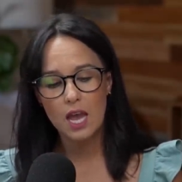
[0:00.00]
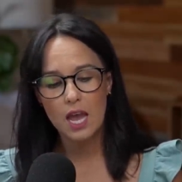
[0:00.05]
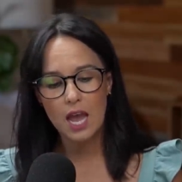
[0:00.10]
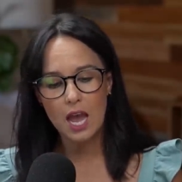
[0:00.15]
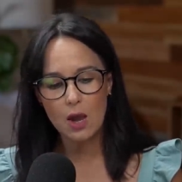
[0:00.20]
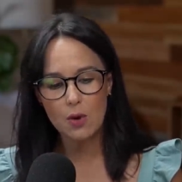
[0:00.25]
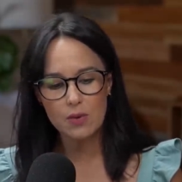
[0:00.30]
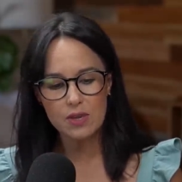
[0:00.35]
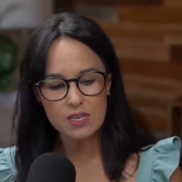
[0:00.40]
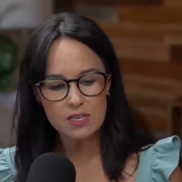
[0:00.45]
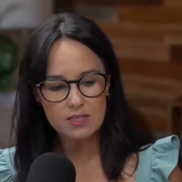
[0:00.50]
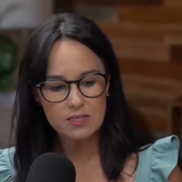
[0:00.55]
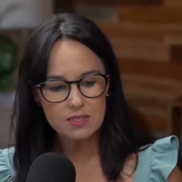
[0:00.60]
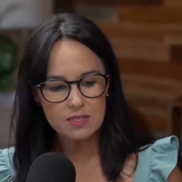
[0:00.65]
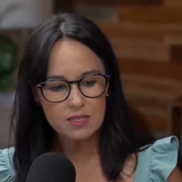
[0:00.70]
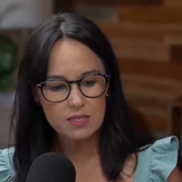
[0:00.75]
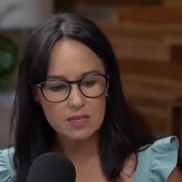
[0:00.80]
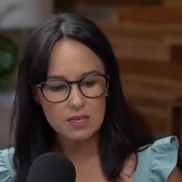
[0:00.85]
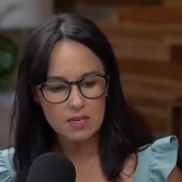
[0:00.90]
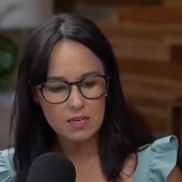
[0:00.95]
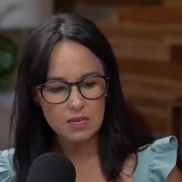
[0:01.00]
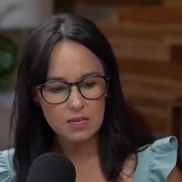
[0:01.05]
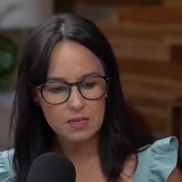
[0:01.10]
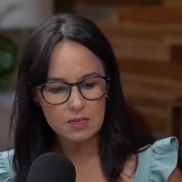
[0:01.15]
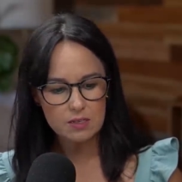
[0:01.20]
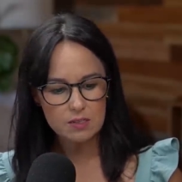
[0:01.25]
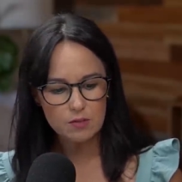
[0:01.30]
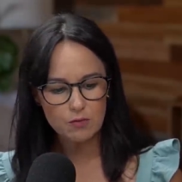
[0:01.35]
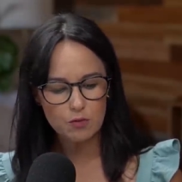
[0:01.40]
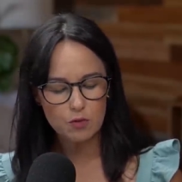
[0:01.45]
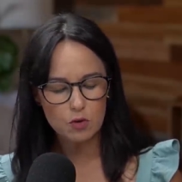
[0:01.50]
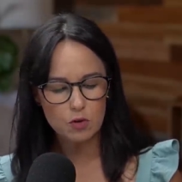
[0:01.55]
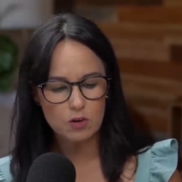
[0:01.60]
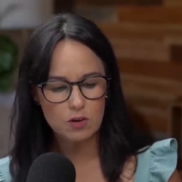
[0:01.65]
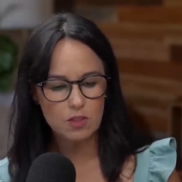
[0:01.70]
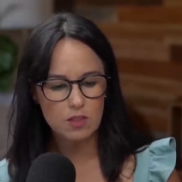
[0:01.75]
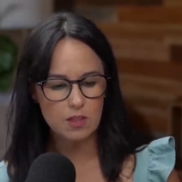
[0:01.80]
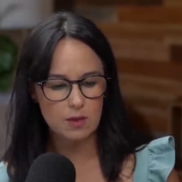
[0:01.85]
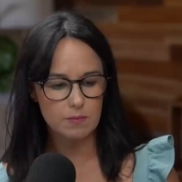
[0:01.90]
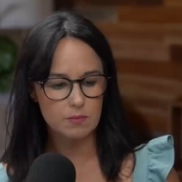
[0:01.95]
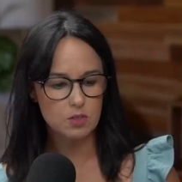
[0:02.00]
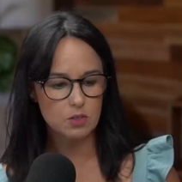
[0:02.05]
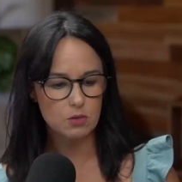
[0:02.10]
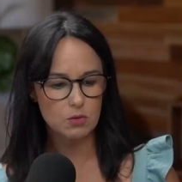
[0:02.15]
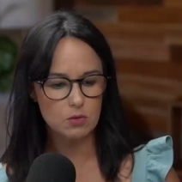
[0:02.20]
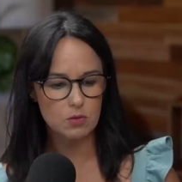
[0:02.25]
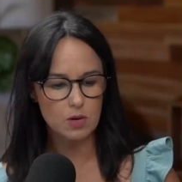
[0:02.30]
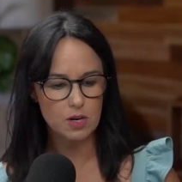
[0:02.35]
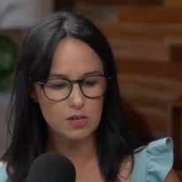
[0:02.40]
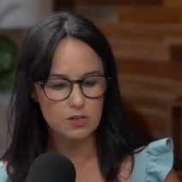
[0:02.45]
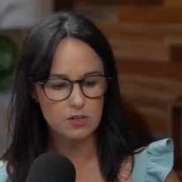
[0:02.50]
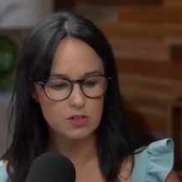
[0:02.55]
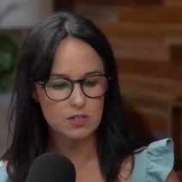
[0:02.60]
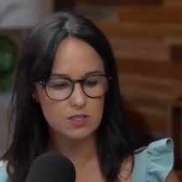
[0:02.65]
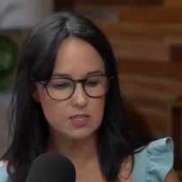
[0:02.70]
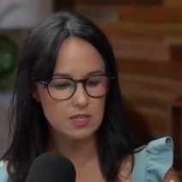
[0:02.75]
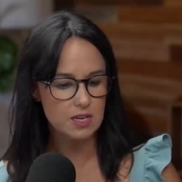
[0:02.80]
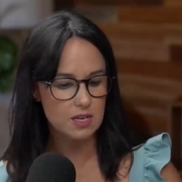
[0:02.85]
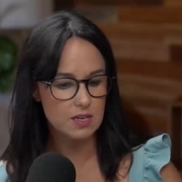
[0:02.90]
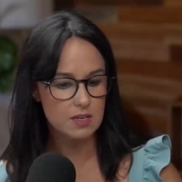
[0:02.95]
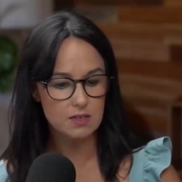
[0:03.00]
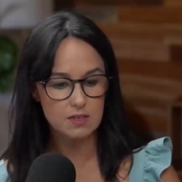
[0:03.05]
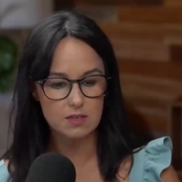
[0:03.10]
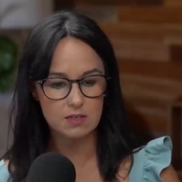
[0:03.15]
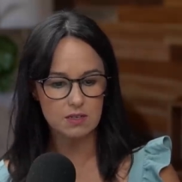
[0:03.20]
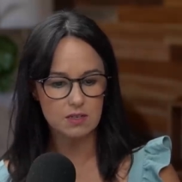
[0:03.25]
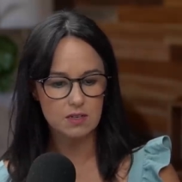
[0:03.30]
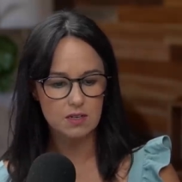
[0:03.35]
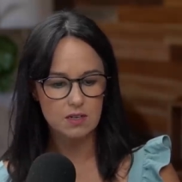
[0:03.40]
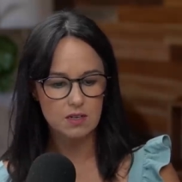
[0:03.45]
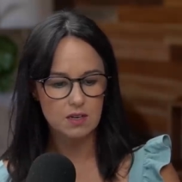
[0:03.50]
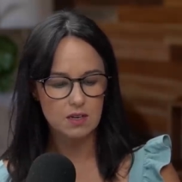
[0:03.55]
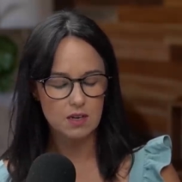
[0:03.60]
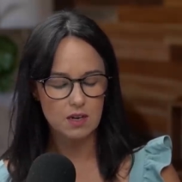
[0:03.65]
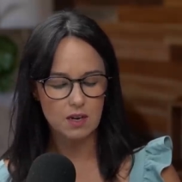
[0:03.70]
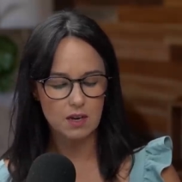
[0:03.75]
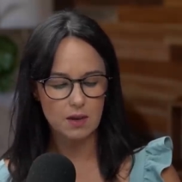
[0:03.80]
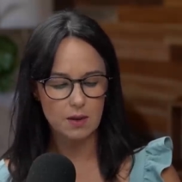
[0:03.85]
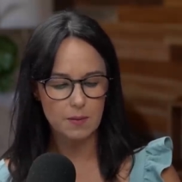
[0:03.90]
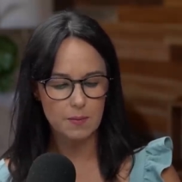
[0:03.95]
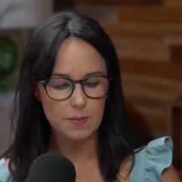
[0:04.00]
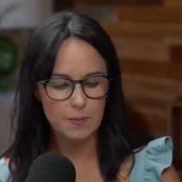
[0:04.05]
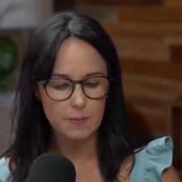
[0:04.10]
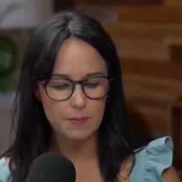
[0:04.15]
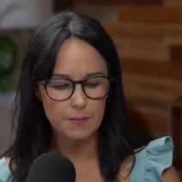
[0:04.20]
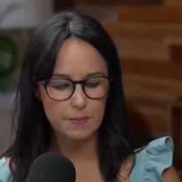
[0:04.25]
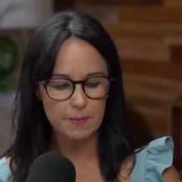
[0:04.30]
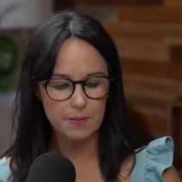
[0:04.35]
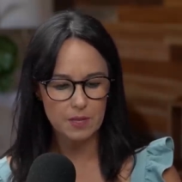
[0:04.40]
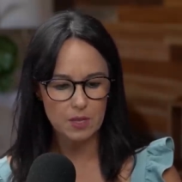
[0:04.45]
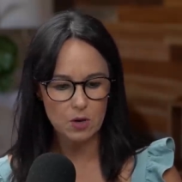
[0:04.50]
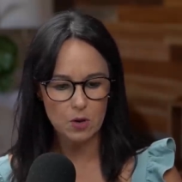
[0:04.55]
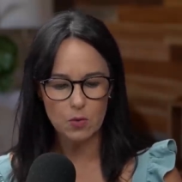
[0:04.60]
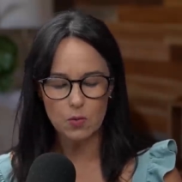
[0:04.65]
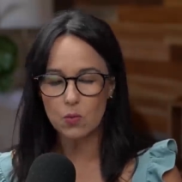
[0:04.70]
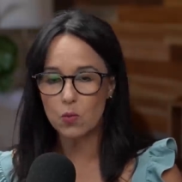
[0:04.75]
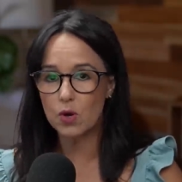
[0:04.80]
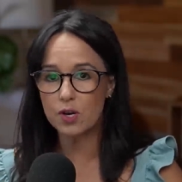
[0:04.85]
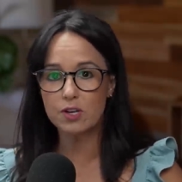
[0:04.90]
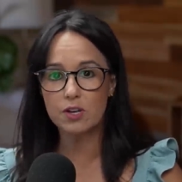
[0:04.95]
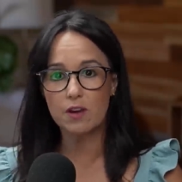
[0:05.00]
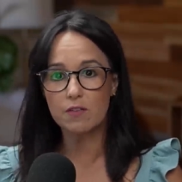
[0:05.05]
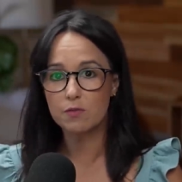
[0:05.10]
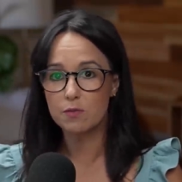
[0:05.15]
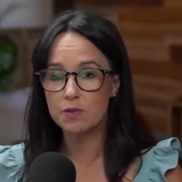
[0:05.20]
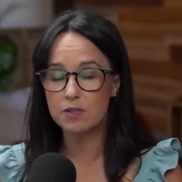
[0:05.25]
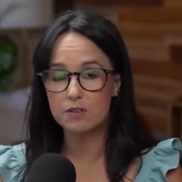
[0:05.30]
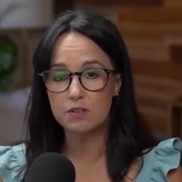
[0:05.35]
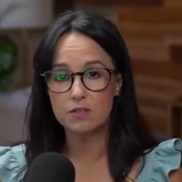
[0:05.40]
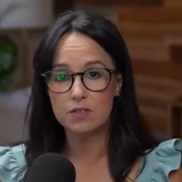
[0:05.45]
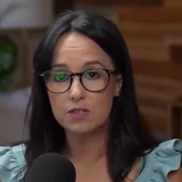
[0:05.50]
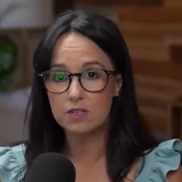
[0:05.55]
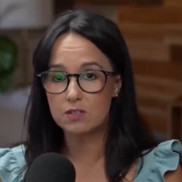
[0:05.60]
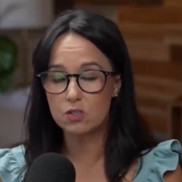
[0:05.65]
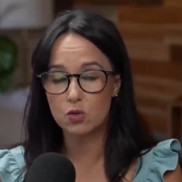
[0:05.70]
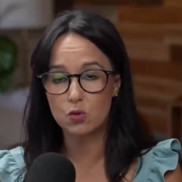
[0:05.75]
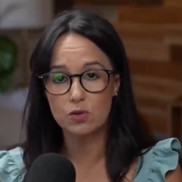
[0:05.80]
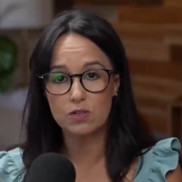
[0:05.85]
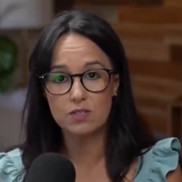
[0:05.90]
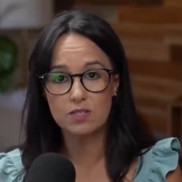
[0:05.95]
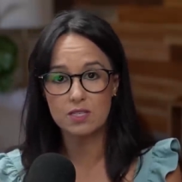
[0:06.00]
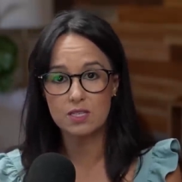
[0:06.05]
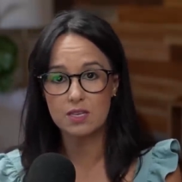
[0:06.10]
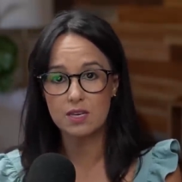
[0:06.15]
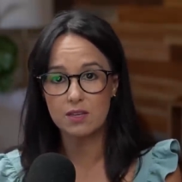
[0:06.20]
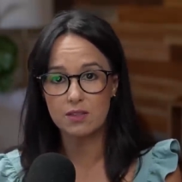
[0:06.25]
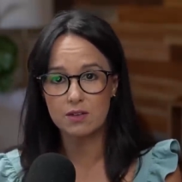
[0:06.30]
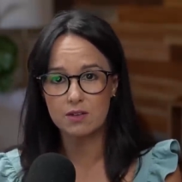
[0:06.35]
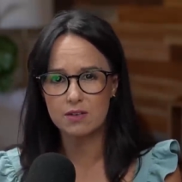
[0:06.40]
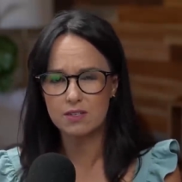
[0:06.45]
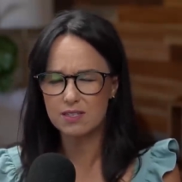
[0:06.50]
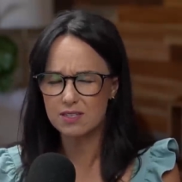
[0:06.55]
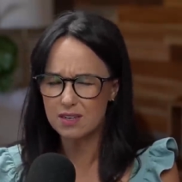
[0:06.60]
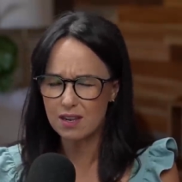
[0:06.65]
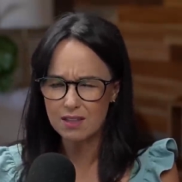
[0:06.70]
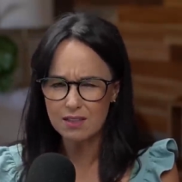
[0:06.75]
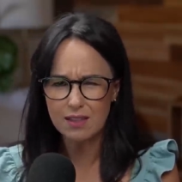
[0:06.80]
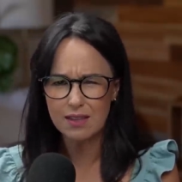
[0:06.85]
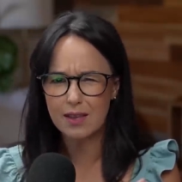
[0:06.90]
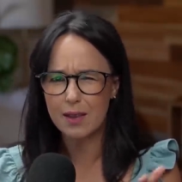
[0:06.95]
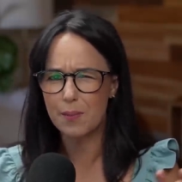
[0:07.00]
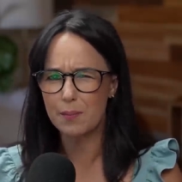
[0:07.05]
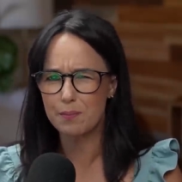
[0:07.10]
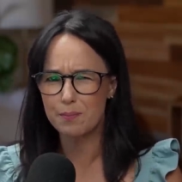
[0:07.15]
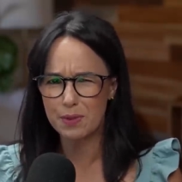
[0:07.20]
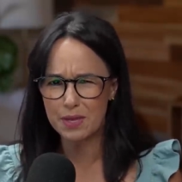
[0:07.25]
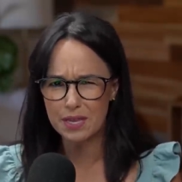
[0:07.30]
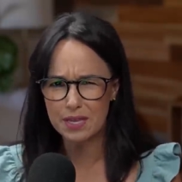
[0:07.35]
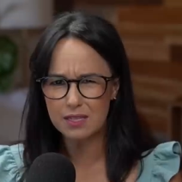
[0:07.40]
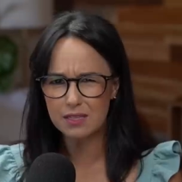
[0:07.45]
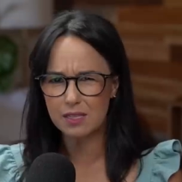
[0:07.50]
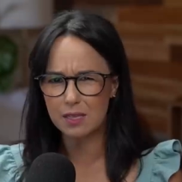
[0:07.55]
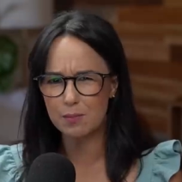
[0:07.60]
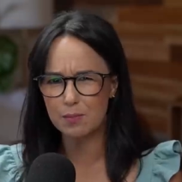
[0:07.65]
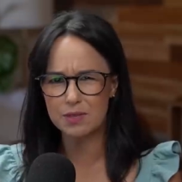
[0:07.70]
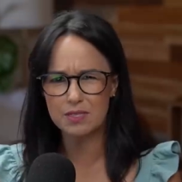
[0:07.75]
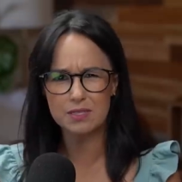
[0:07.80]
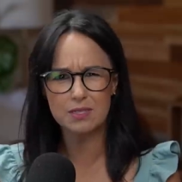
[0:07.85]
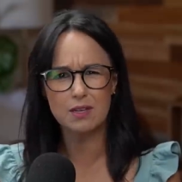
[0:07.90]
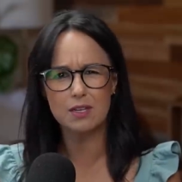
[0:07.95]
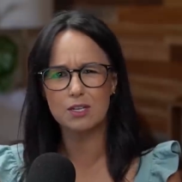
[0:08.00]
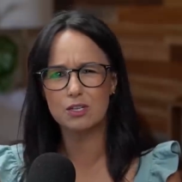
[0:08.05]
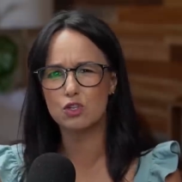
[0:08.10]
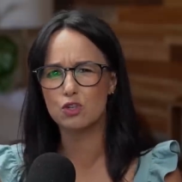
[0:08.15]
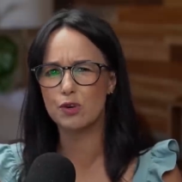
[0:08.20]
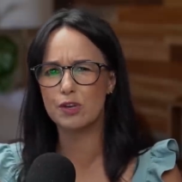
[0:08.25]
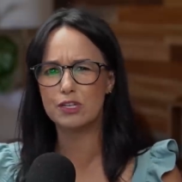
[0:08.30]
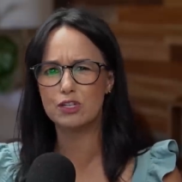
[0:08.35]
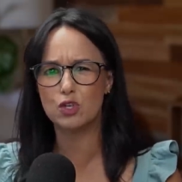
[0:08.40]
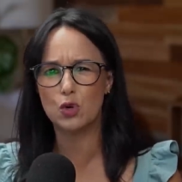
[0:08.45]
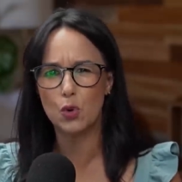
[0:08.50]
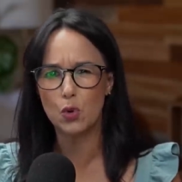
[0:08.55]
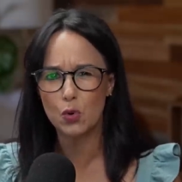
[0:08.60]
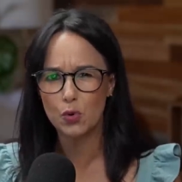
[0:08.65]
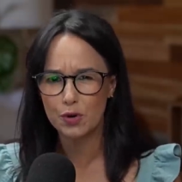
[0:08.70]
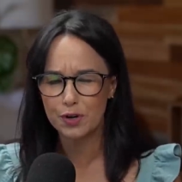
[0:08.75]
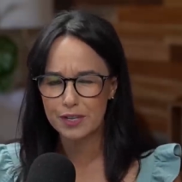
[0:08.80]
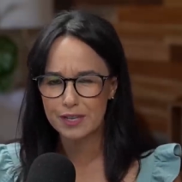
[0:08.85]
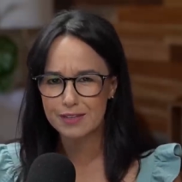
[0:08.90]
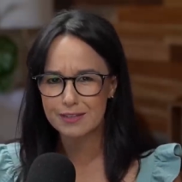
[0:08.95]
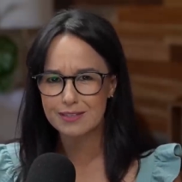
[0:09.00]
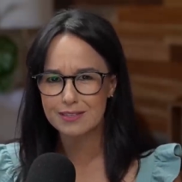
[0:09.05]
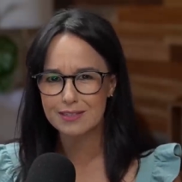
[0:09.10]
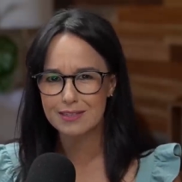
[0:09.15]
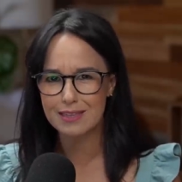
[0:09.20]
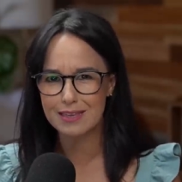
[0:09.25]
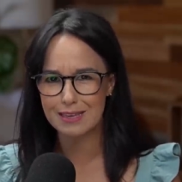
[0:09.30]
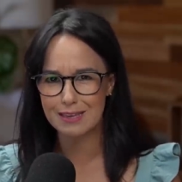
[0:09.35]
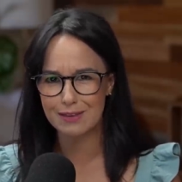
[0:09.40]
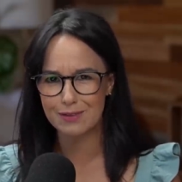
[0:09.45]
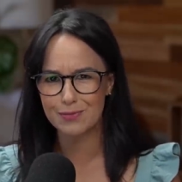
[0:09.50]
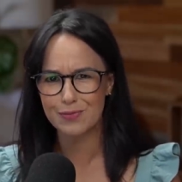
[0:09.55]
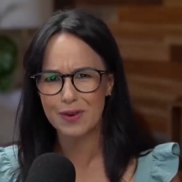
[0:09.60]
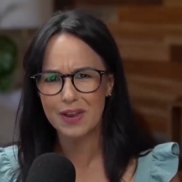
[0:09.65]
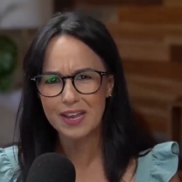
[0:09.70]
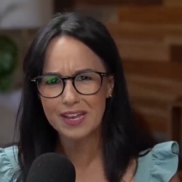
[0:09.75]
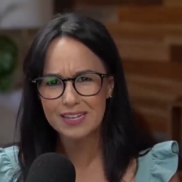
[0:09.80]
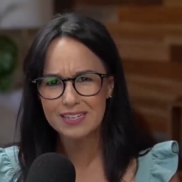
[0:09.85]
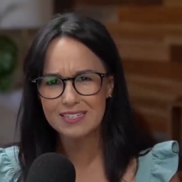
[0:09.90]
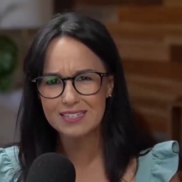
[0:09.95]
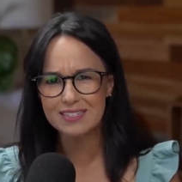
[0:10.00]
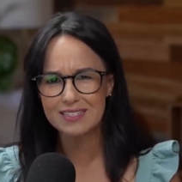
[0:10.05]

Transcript: how easy it is for them to understand um, you know, one government towards the other. It's not like a big leap. It's not a traitorous thing, right?